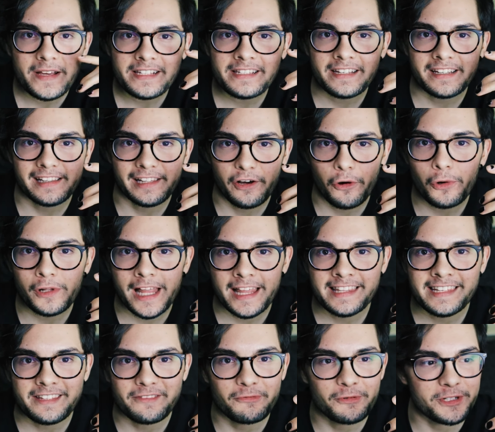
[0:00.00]
Basically, all I
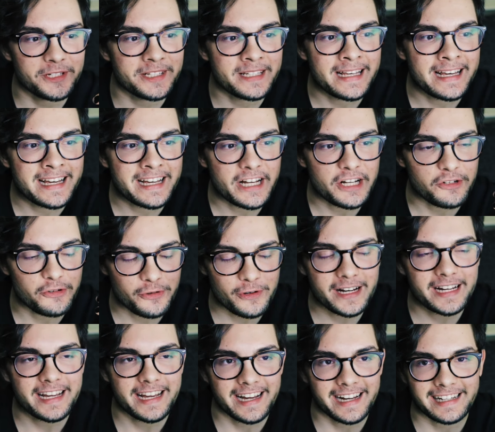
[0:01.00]
did was
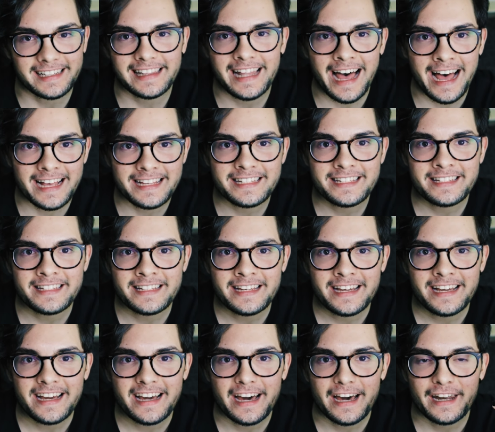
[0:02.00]
drink it in class.
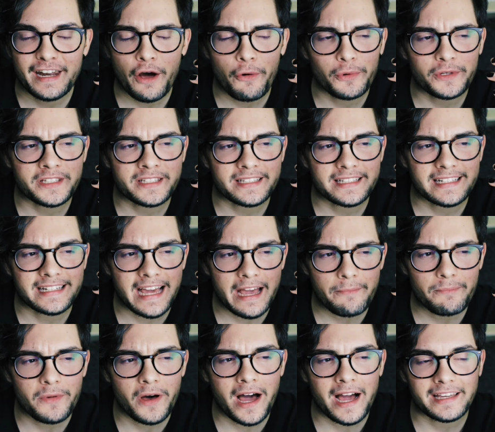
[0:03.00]
and I was
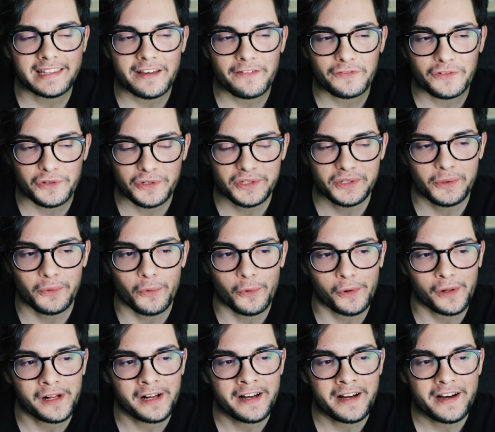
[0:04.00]
kept behind after
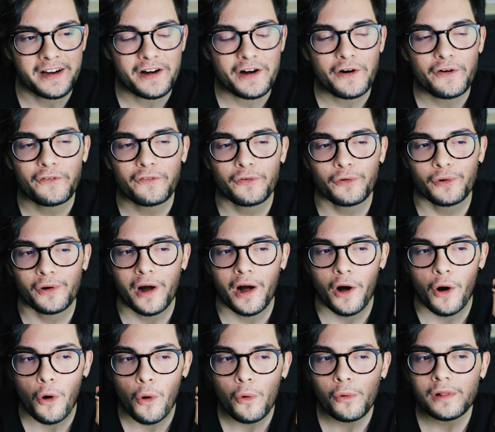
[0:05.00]
school for a
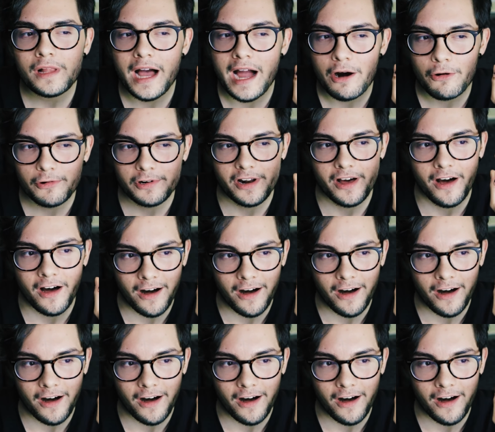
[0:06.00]
whole hour and a